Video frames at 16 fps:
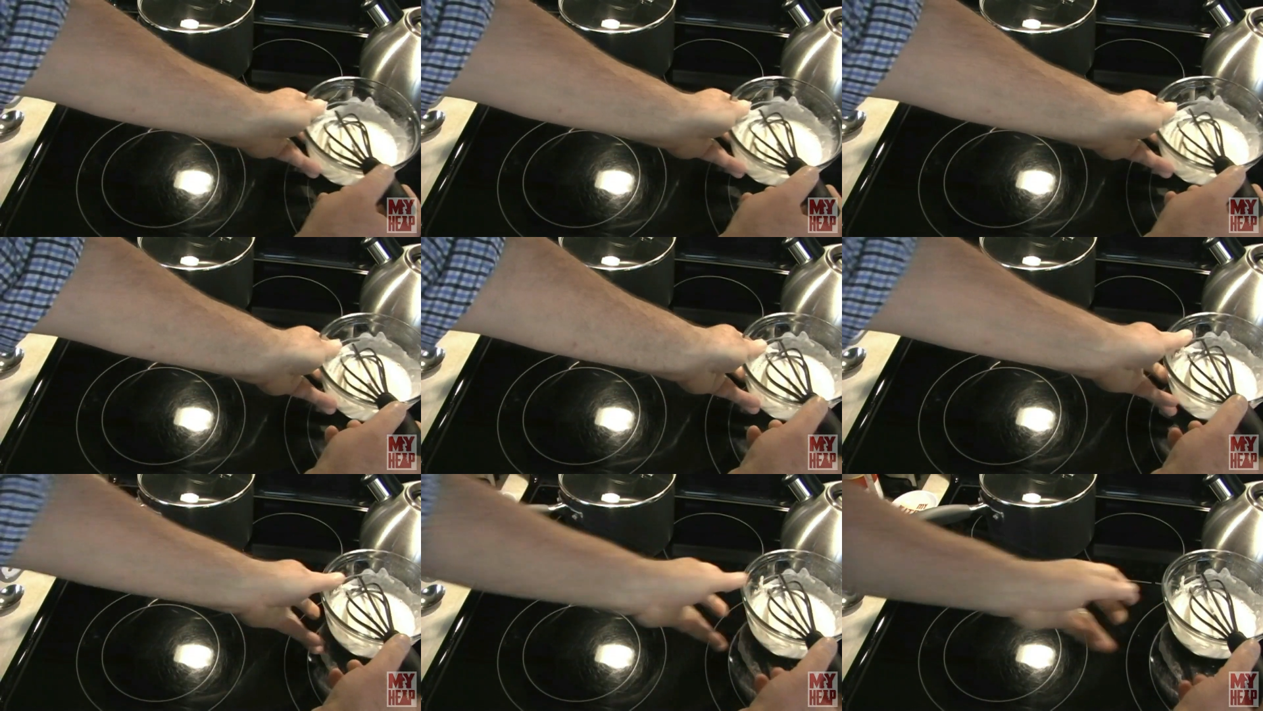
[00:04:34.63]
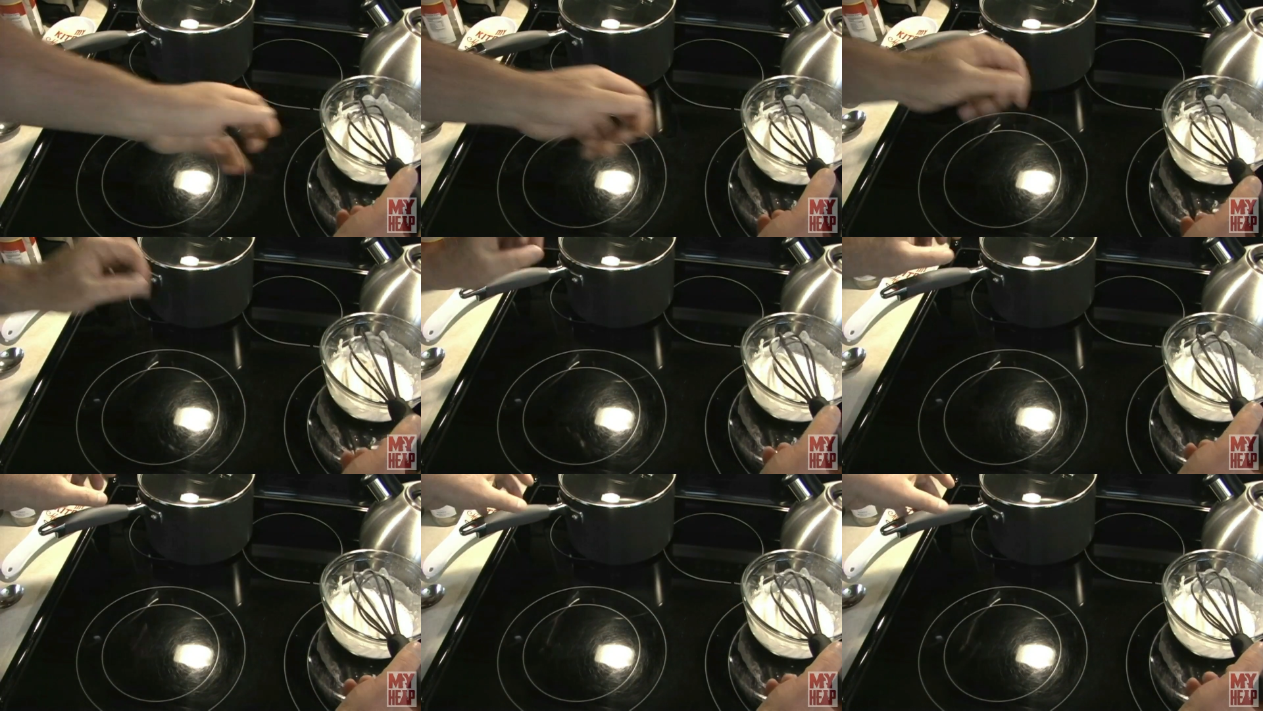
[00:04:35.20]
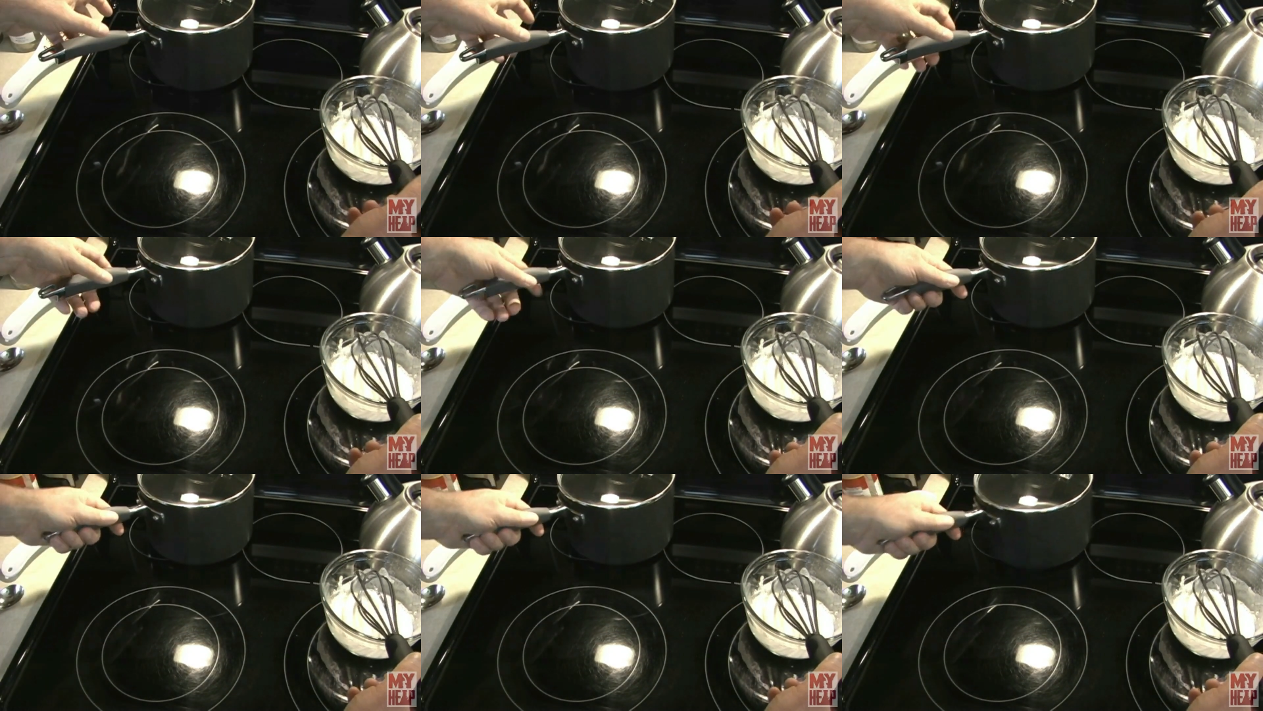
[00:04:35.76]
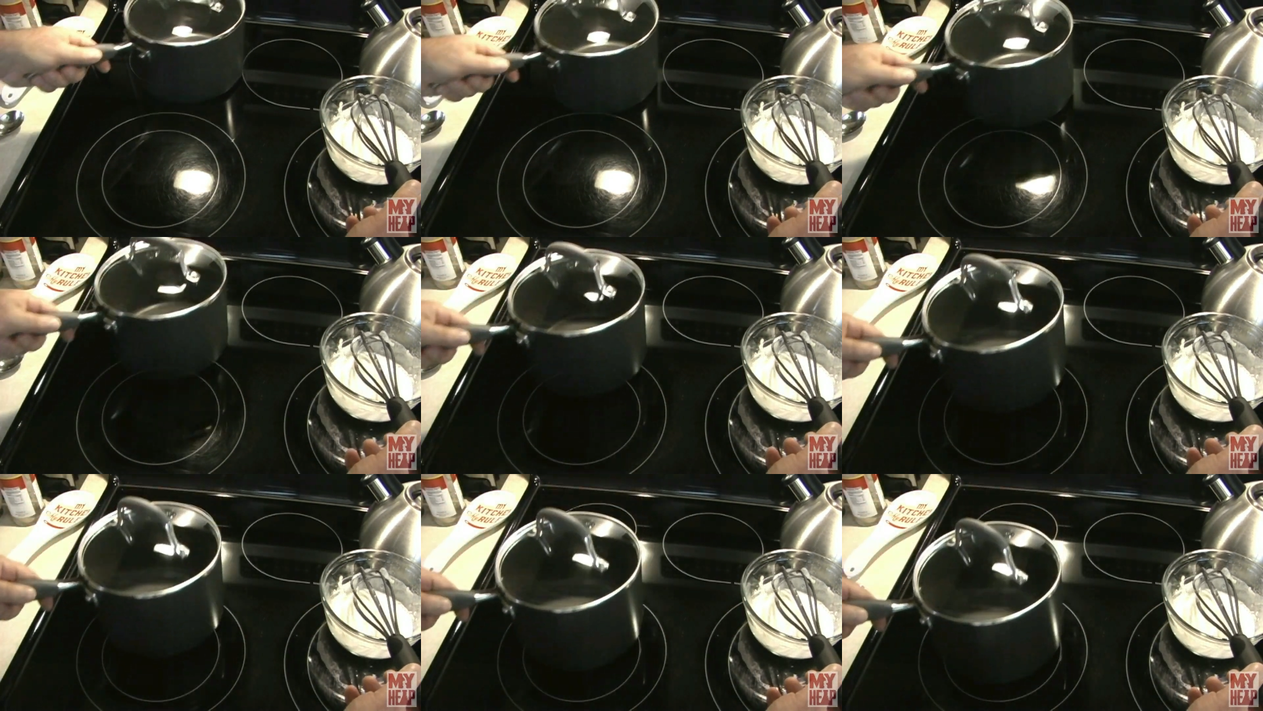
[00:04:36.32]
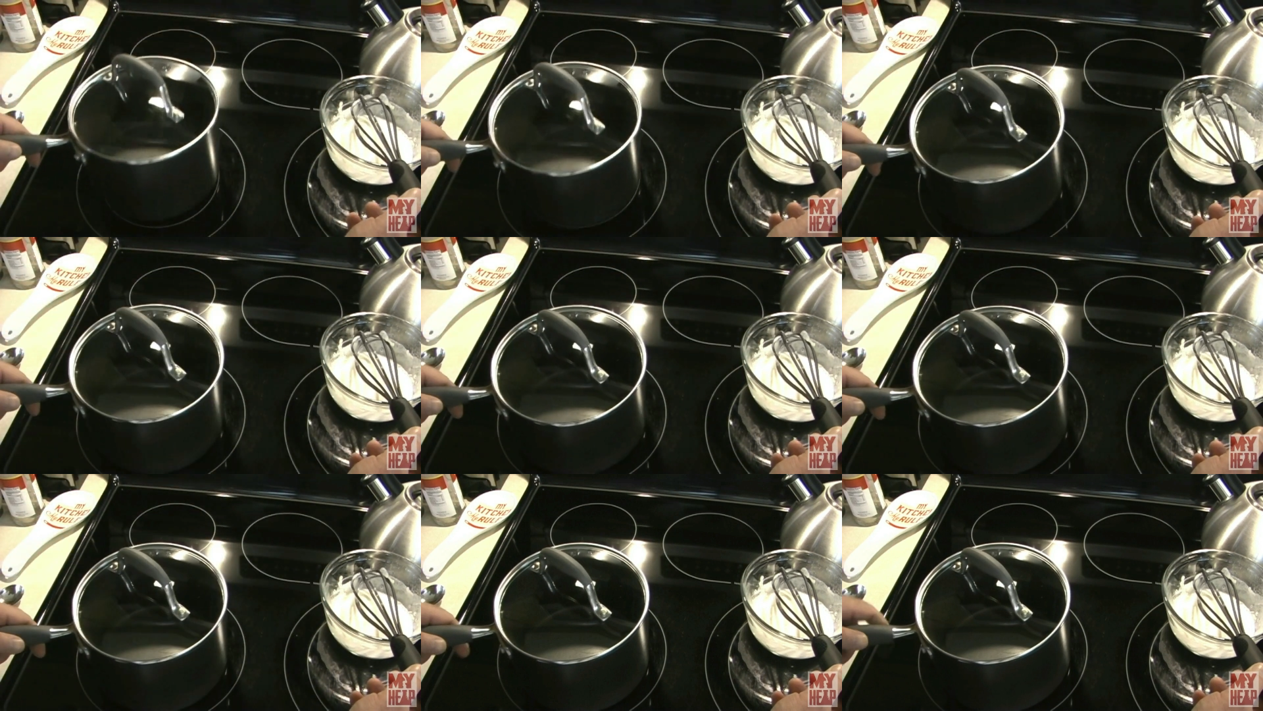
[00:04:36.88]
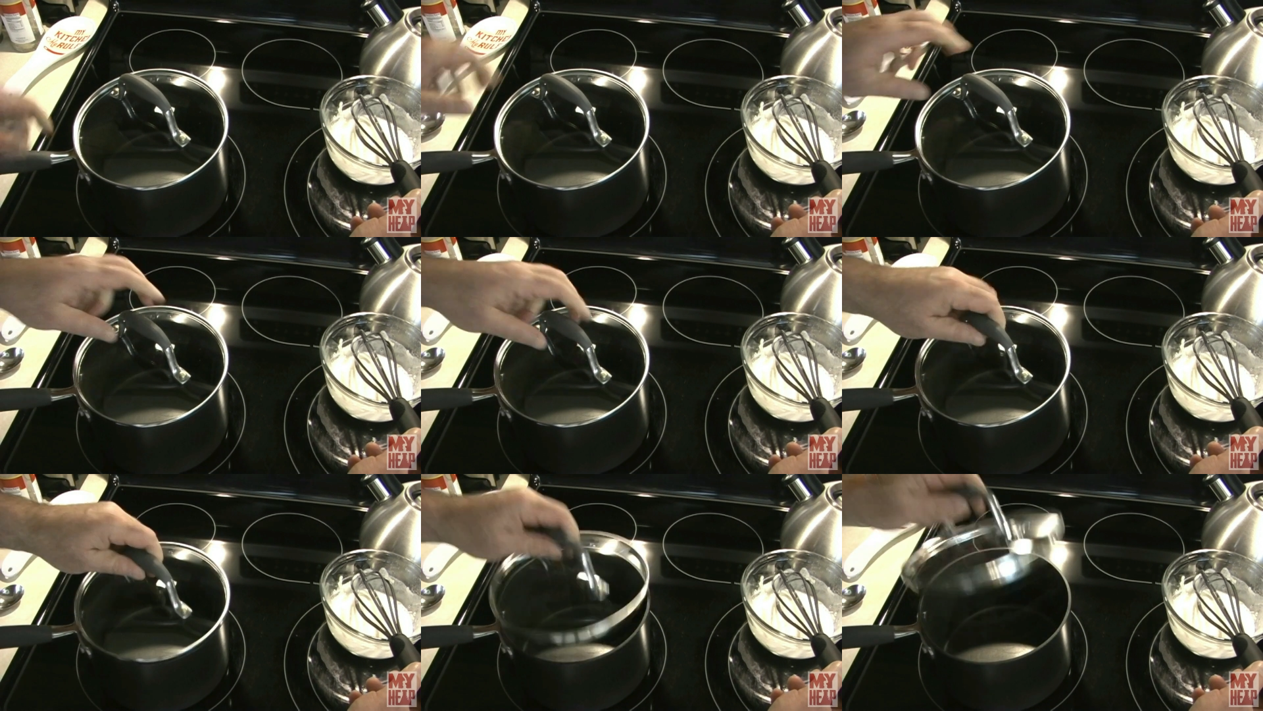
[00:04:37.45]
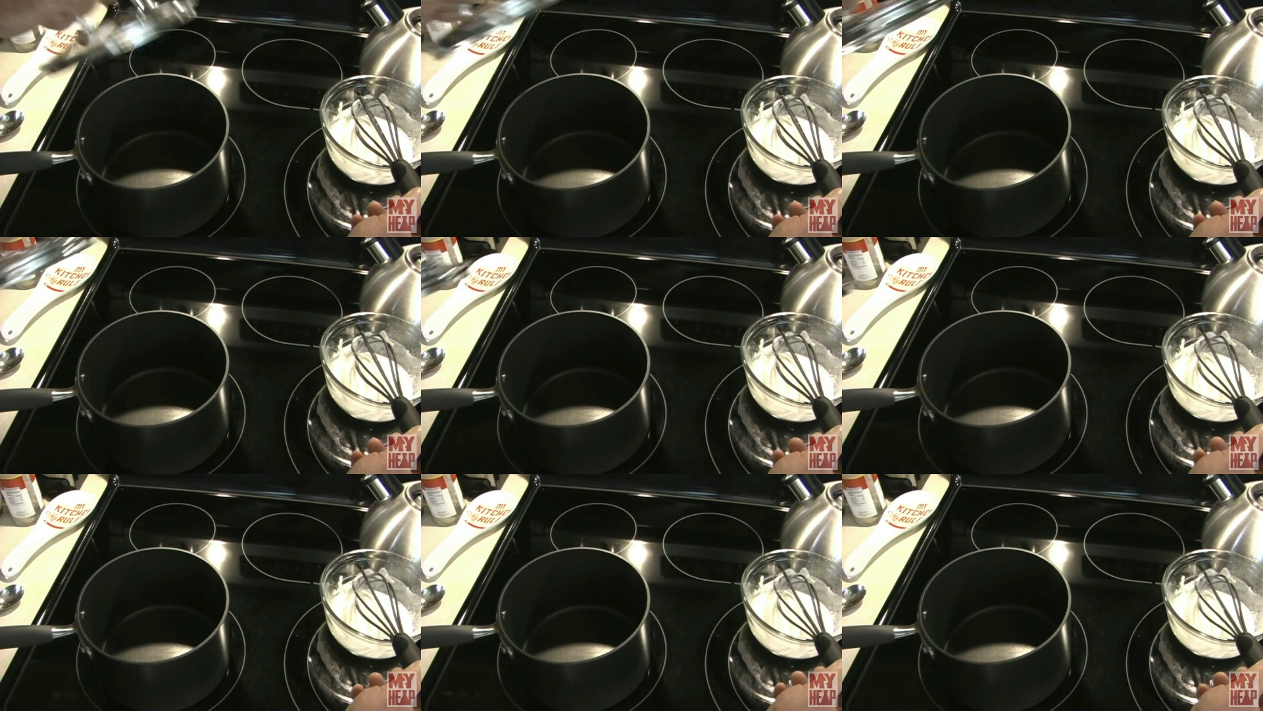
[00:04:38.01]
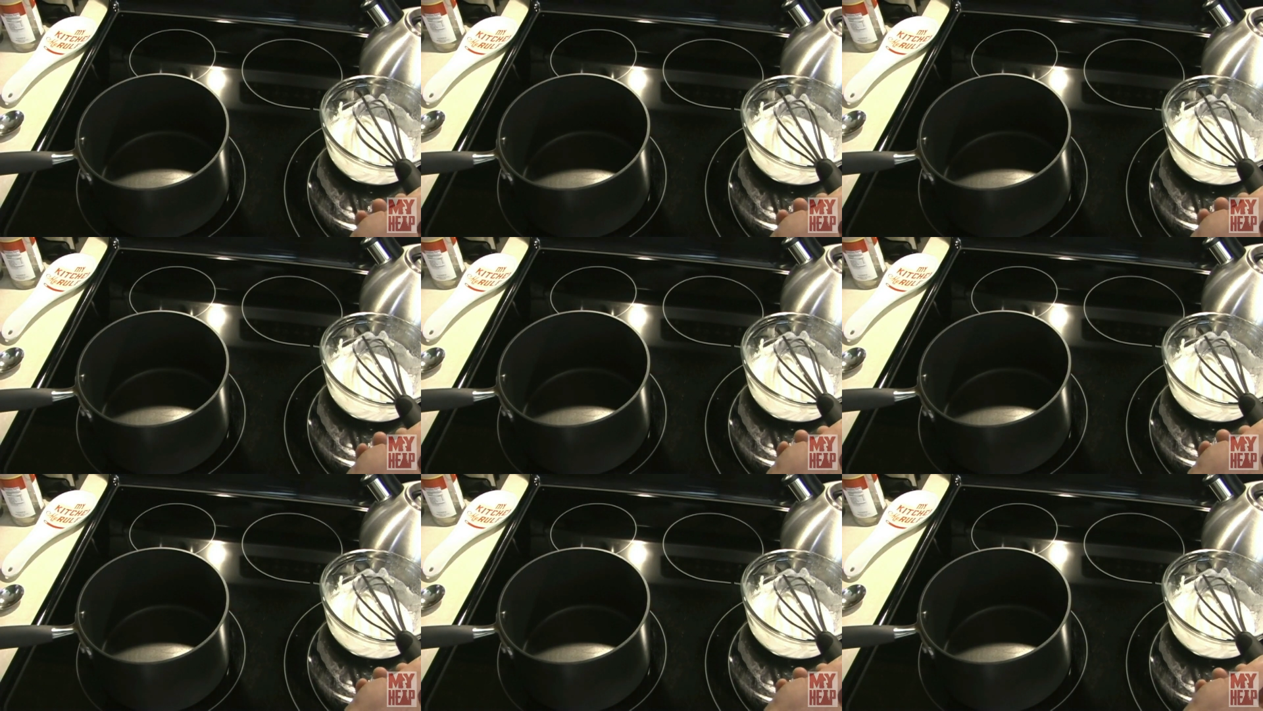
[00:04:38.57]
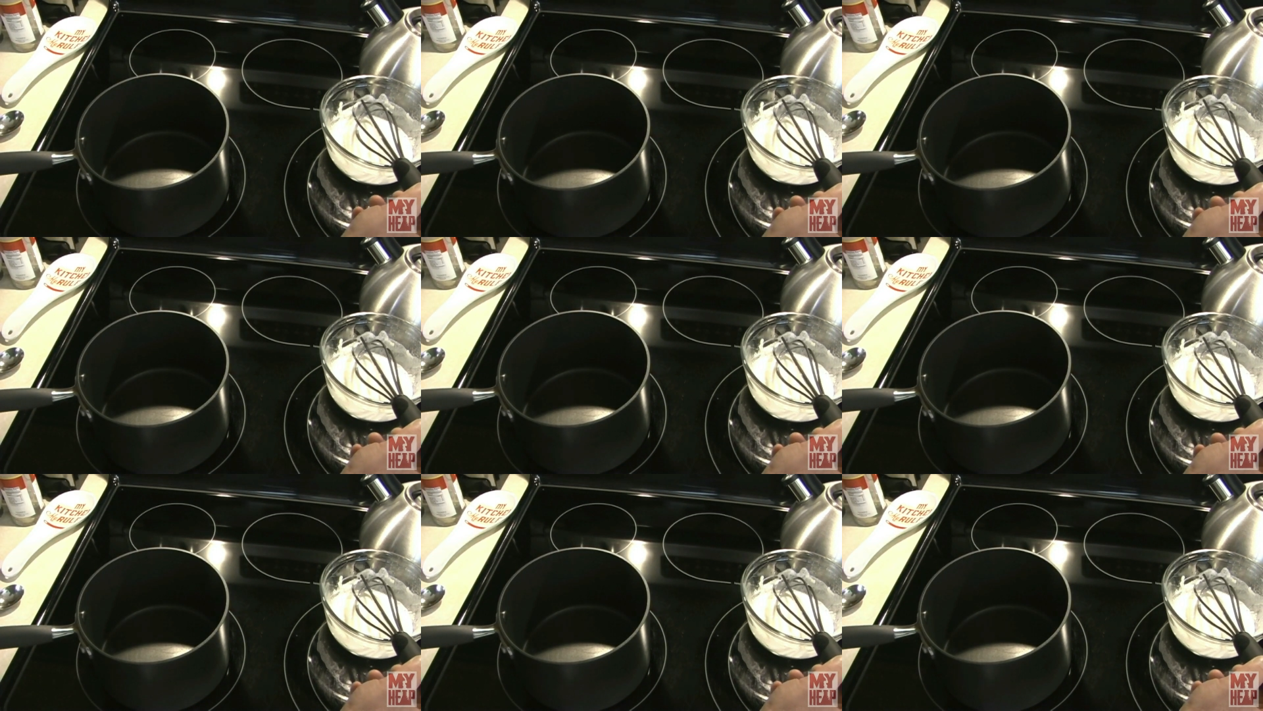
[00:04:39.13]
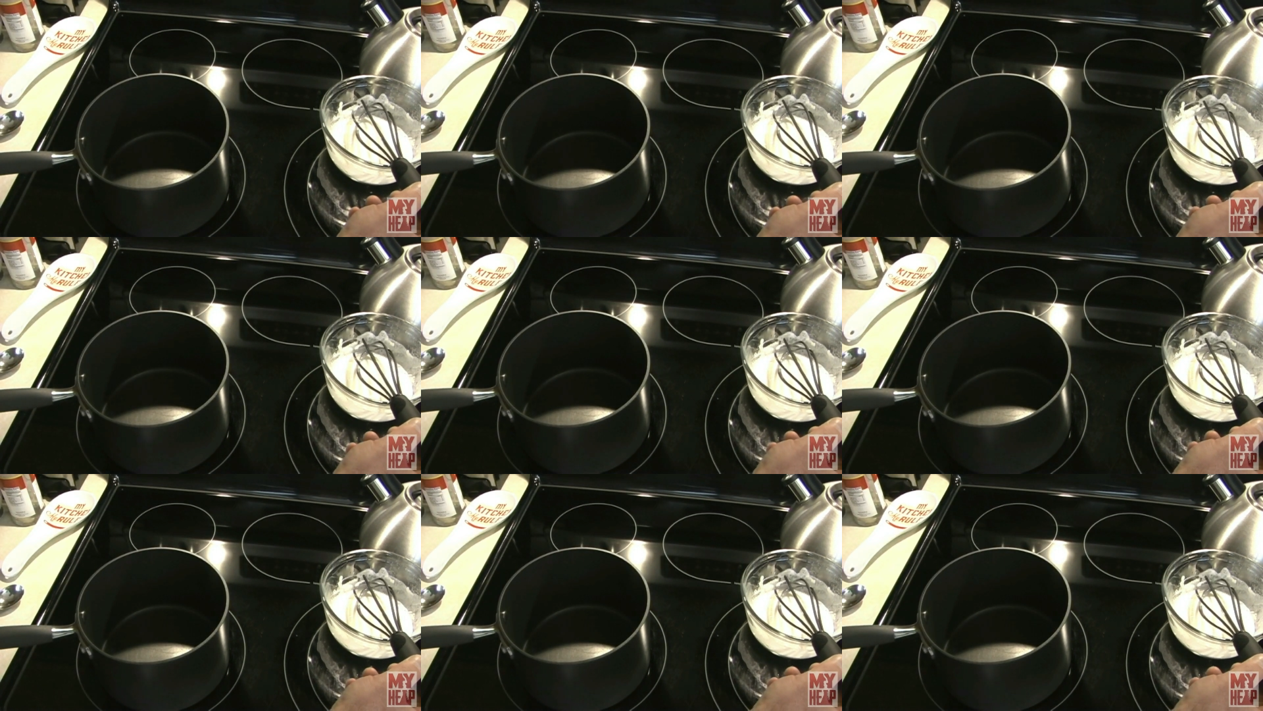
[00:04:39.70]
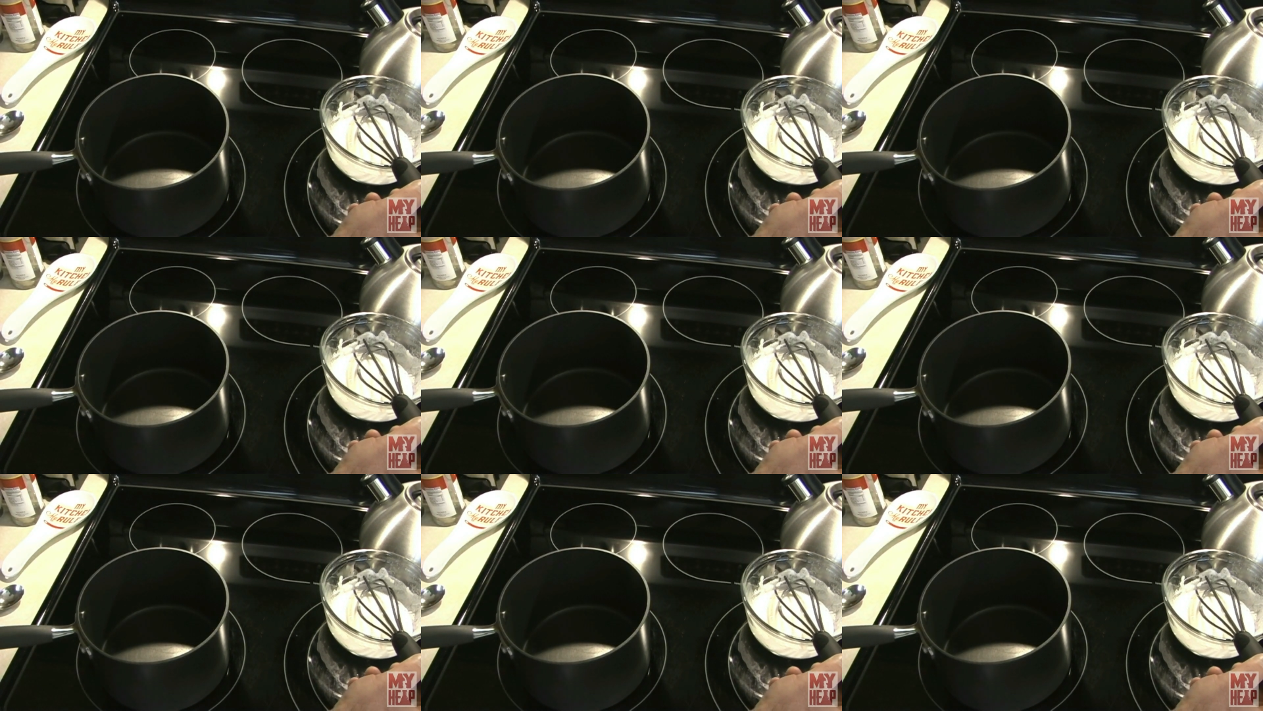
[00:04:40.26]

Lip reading: [unreadable: no face in view]